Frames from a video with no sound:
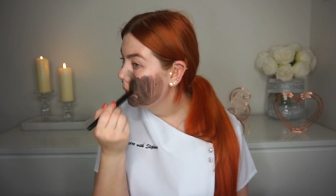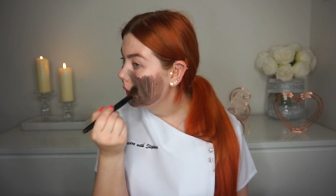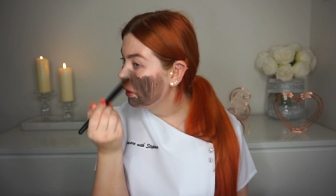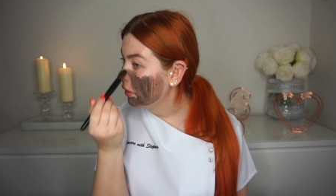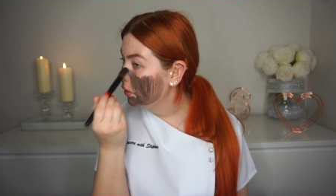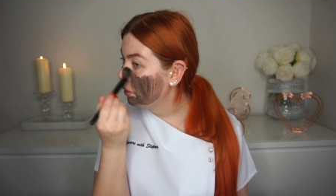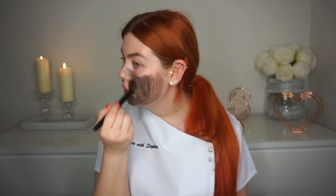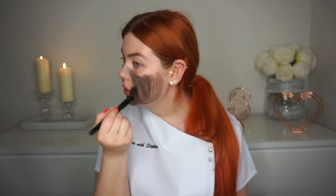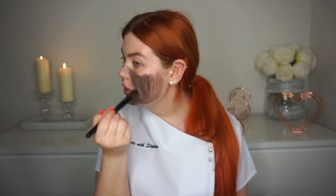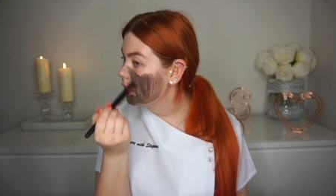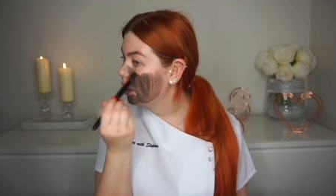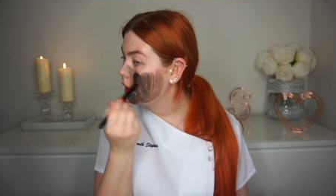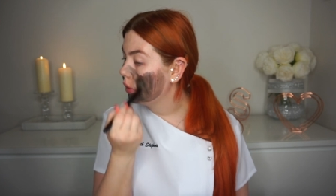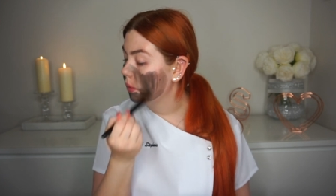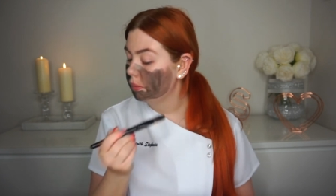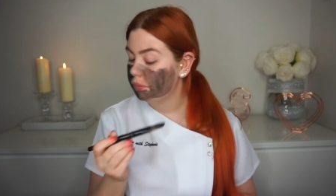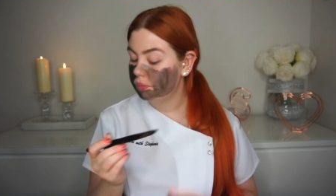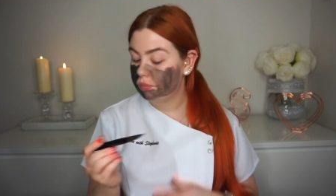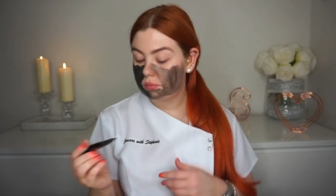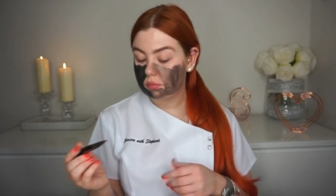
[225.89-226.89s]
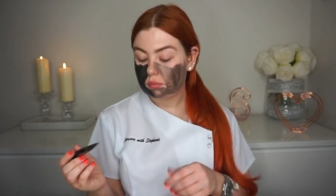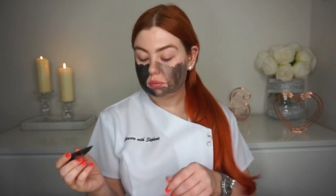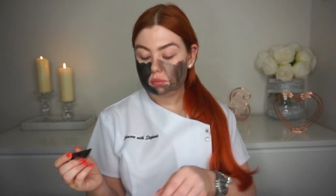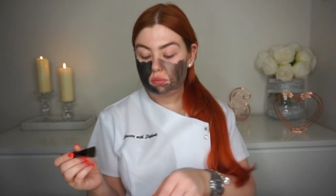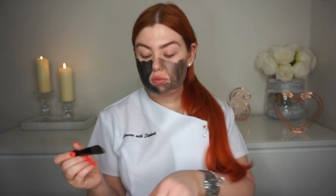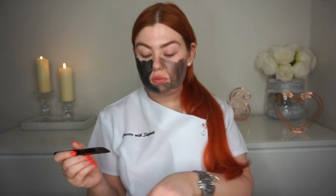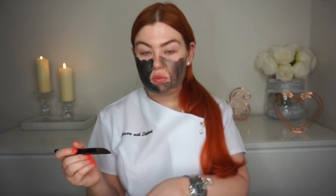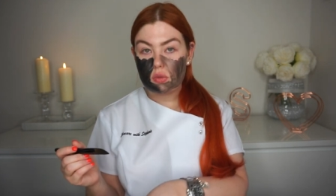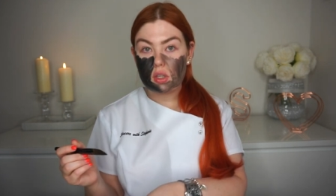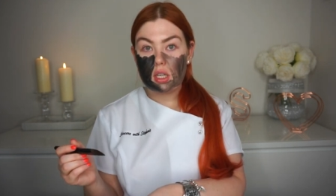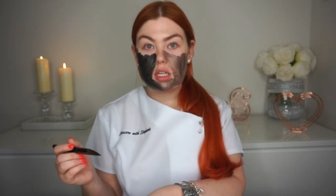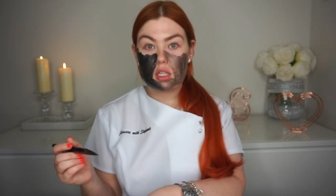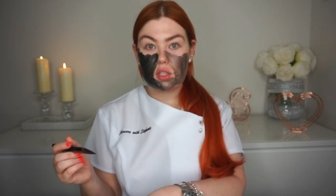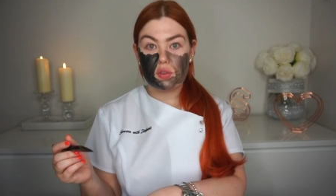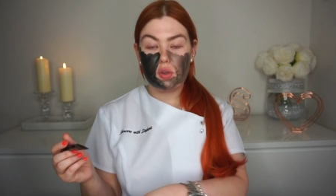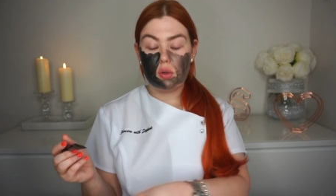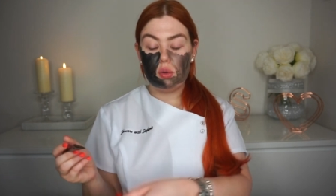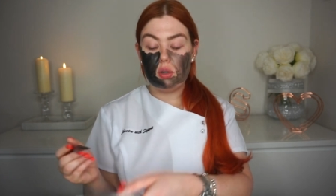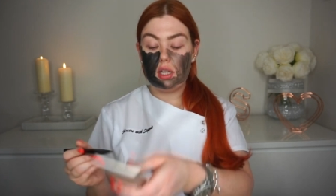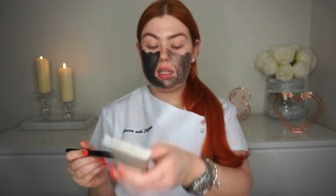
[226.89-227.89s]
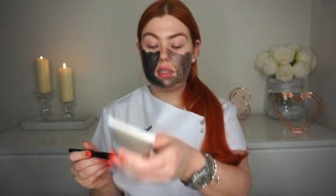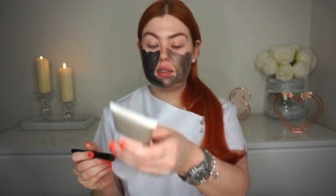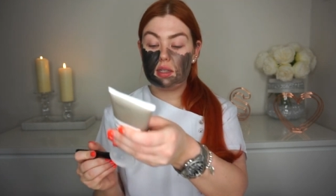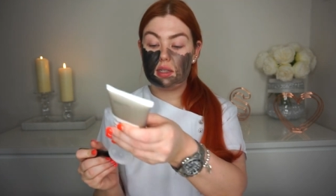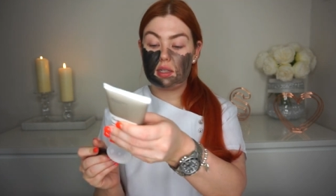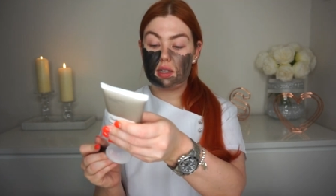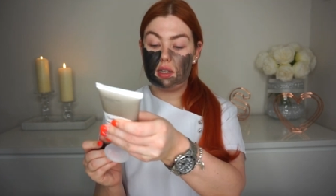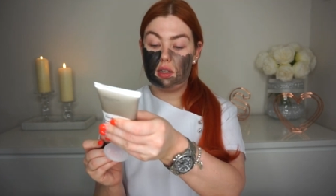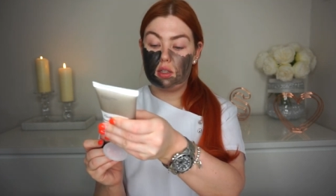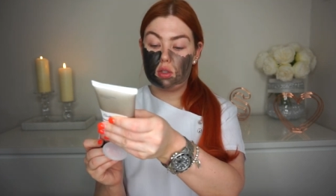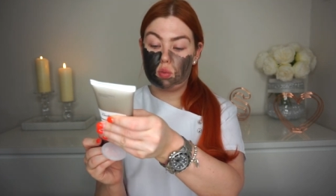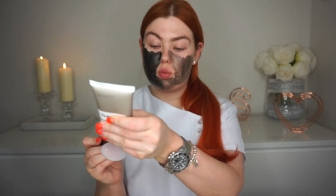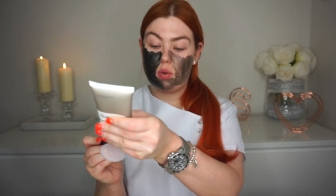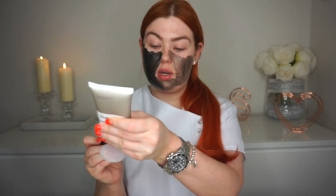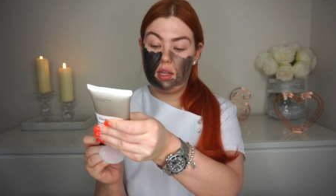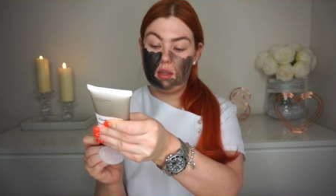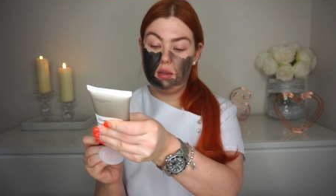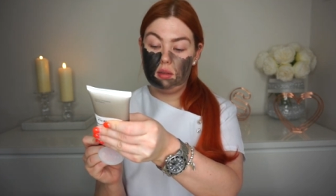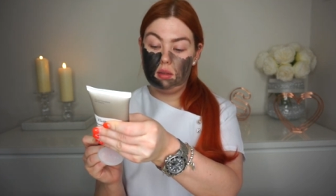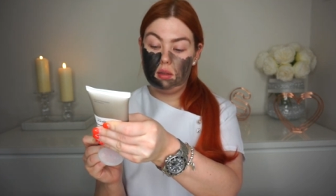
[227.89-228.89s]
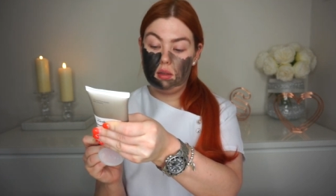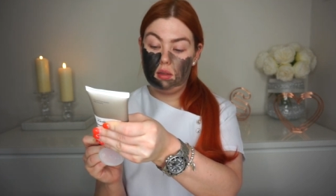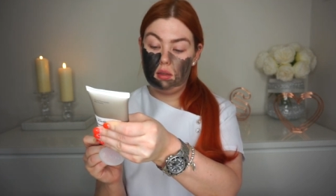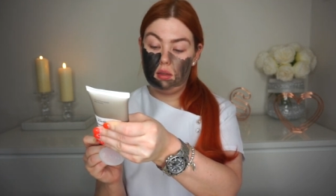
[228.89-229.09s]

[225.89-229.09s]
It also exfoliates the skin as well.